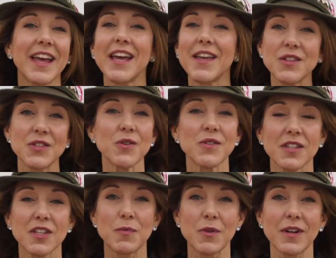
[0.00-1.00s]
and the Tulsa
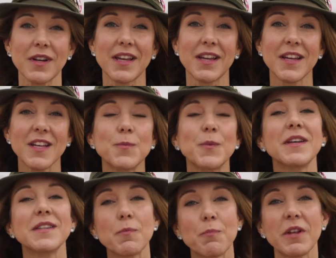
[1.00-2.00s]
community is
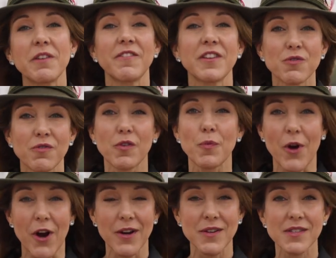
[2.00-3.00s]
because it benefits River
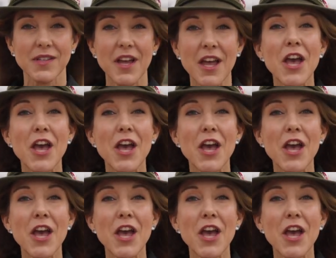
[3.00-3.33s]
Parks,